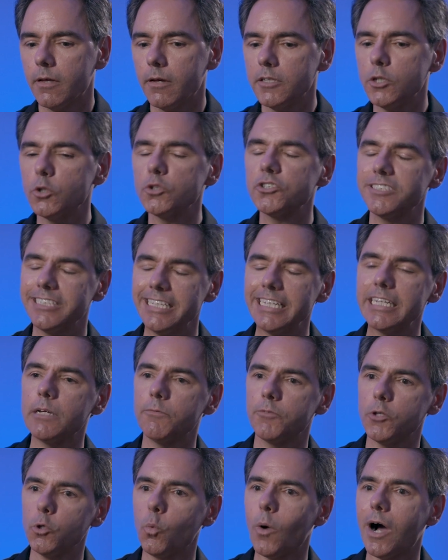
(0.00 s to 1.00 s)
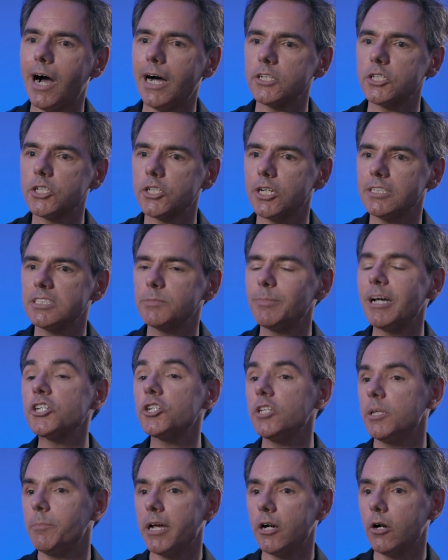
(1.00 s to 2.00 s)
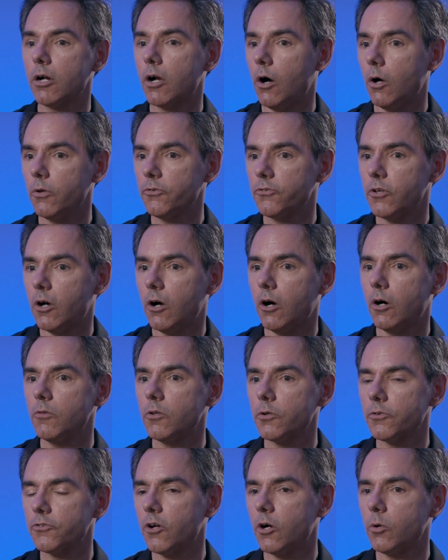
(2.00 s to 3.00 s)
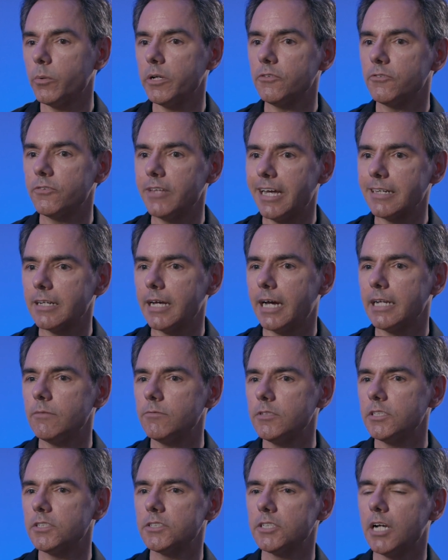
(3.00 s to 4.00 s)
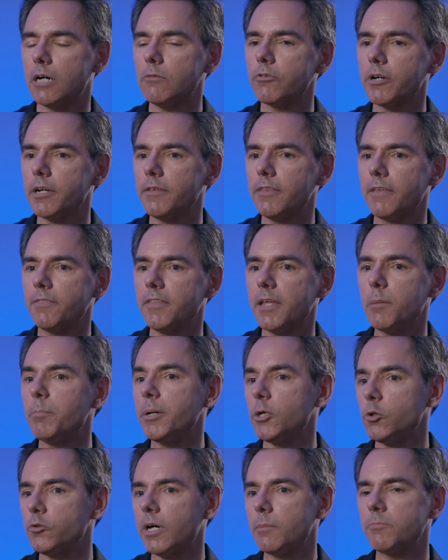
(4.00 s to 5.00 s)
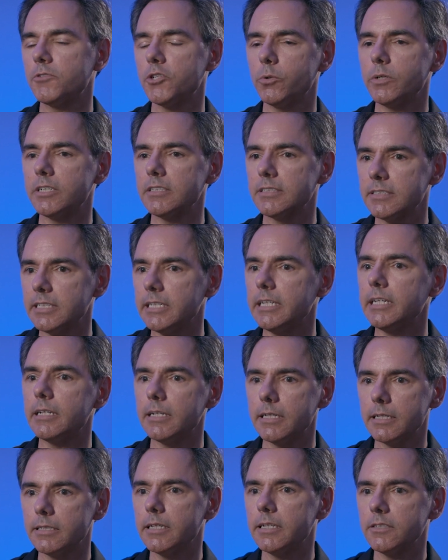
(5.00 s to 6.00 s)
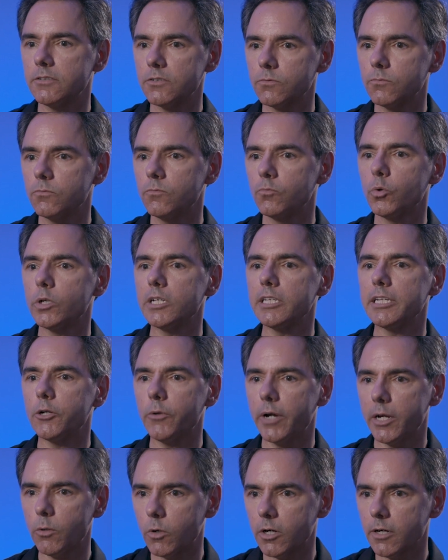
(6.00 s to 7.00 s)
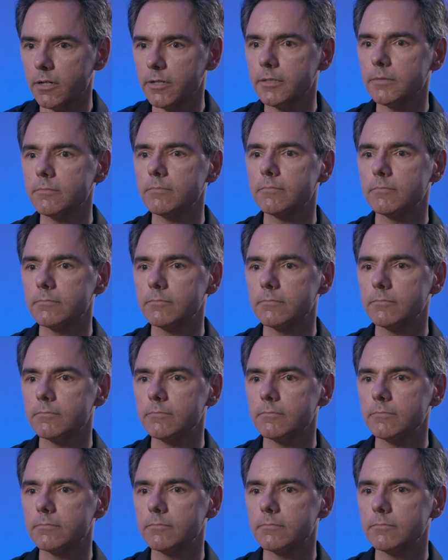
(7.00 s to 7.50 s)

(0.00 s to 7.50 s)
you'll see it if you watch, especially Better Call Saul. There's always that kind of discovery that they build up to in a scene, and it, it's really great work.